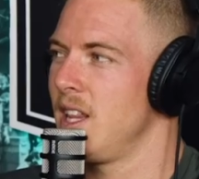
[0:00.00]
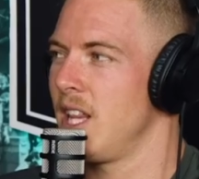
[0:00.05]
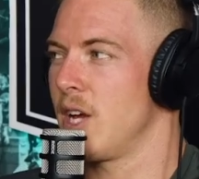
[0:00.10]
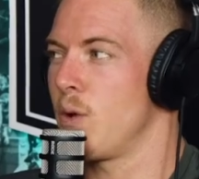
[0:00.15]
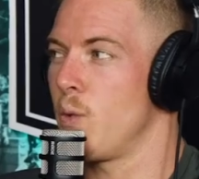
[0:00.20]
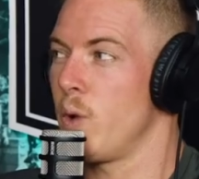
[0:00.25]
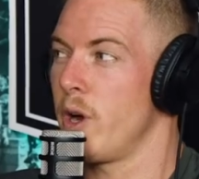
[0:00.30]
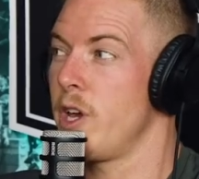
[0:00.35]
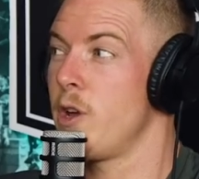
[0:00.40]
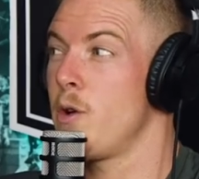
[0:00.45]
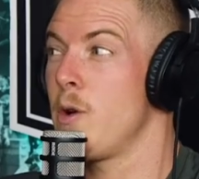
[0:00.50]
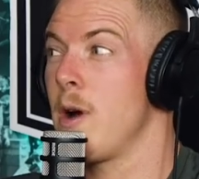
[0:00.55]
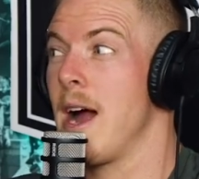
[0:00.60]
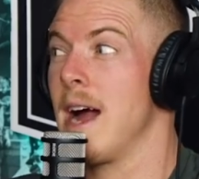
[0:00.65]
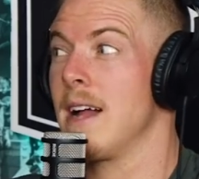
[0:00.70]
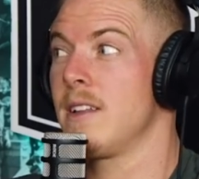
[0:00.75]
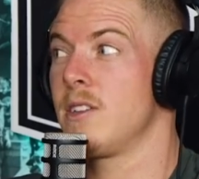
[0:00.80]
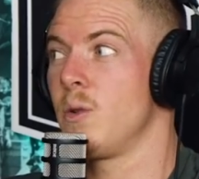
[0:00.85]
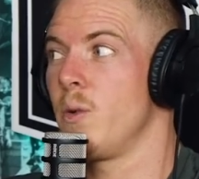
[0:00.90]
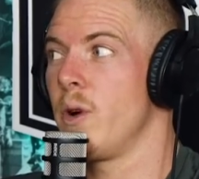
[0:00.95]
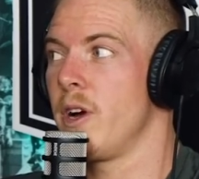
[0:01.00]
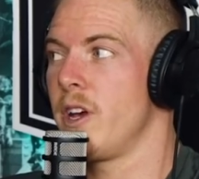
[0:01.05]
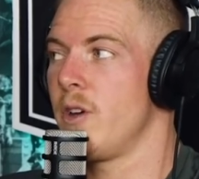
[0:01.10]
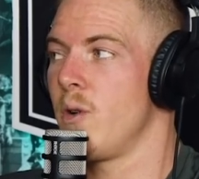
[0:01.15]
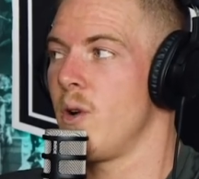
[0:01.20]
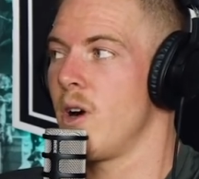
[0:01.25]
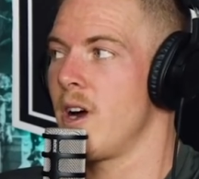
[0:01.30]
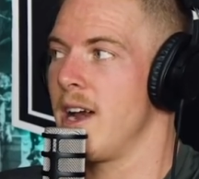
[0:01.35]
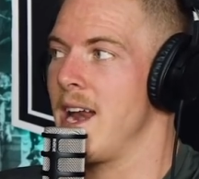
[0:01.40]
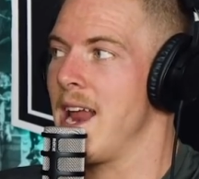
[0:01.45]
like where you were at to where
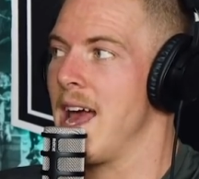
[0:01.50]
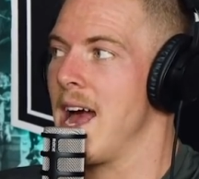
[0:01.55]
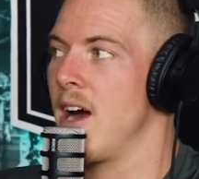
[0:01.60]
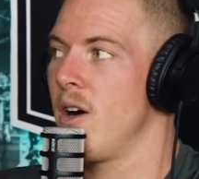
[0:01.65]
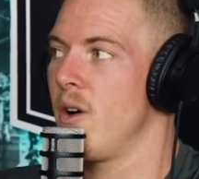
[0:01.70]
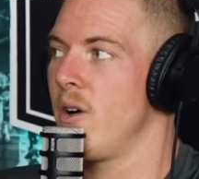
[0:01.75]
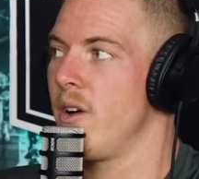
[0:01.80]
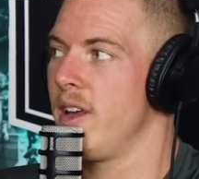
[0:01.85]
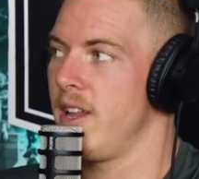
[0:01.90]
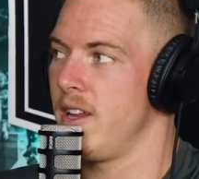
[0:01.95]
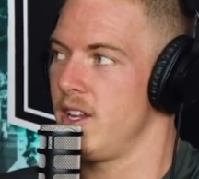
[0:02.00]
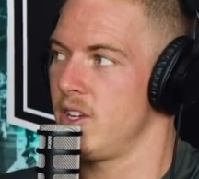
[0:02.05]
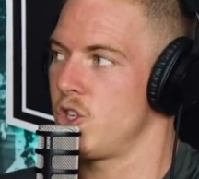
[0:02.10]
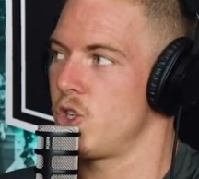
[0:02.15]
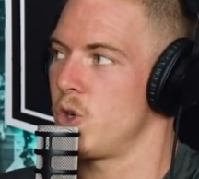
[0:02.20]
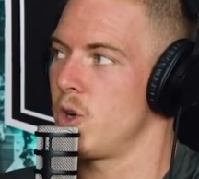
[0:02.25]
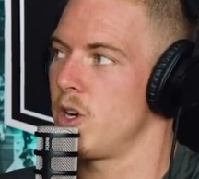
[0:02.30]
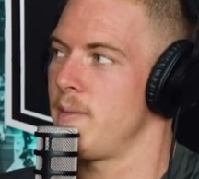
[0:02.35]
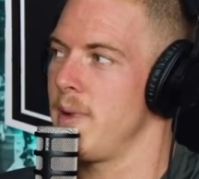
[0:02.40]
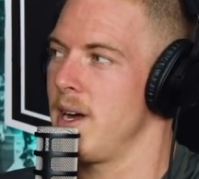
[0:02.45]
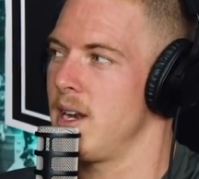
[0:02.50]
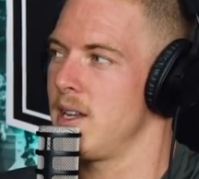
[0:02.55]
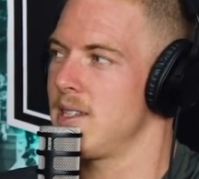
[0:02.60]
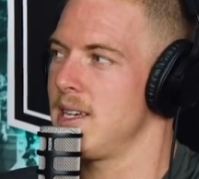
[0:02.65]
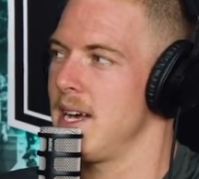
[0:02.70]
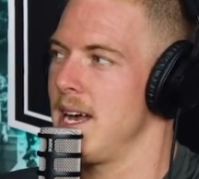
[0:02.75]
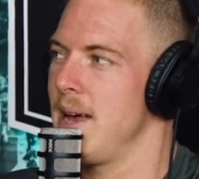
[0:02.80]
you are now in yeah. a short amount of